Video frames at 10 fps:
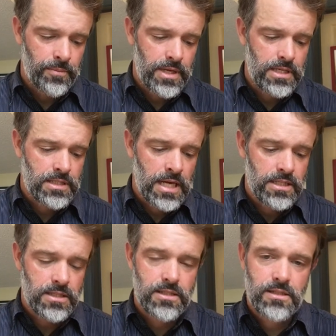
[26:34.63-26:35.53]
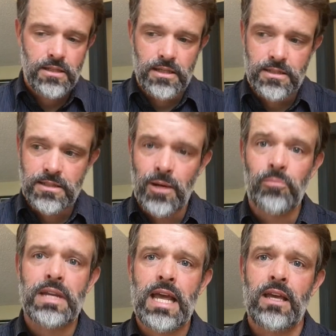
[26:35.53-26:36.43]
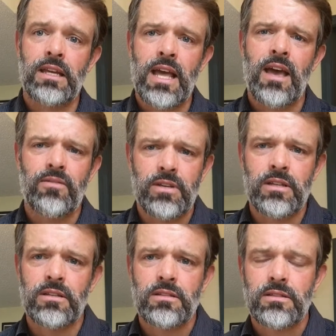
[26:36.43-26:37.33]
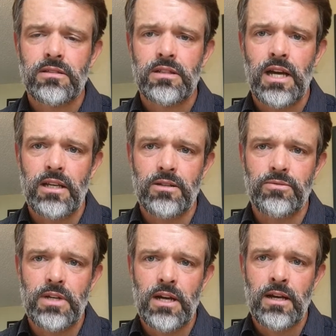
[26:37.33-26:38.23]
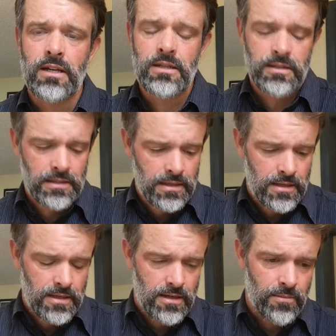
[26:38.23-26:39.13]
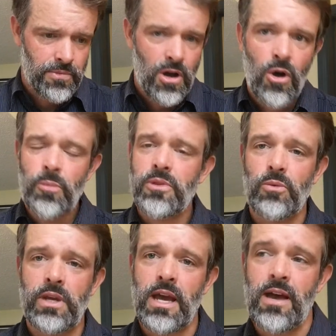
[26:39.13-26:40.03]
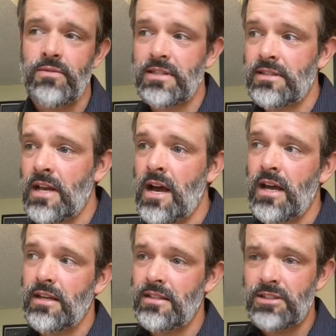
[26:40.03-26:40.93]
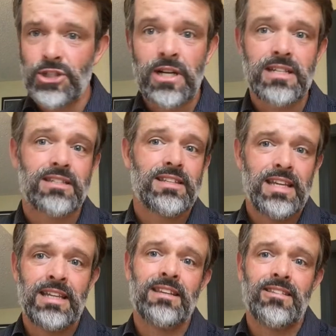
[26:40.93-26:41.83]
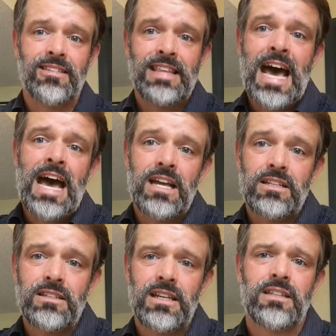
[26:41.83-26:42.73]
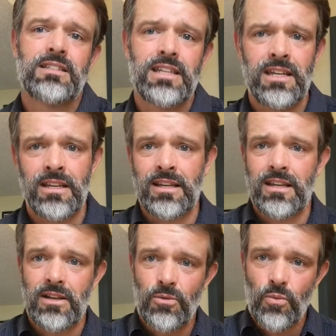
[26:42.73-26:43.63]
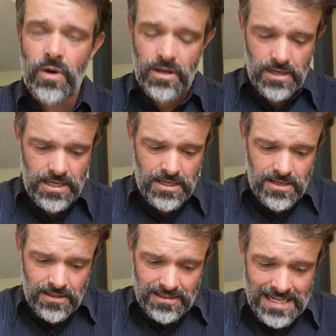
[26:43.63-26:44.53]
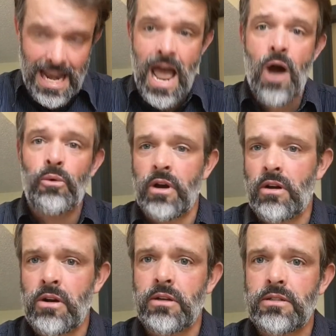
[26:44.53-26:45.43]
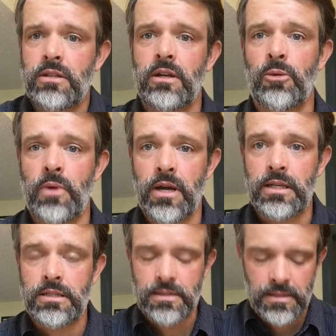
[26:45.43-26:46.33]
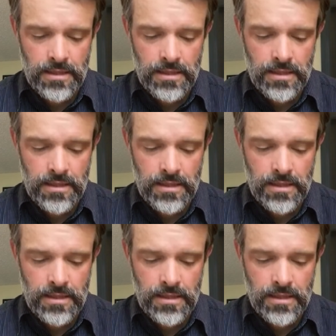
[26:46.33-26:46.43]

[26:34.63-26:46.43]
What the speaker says: He's not just a someday in heaven kind of God. The hope that we have is not just in that, it's in what he does now in our hearts and in our minds.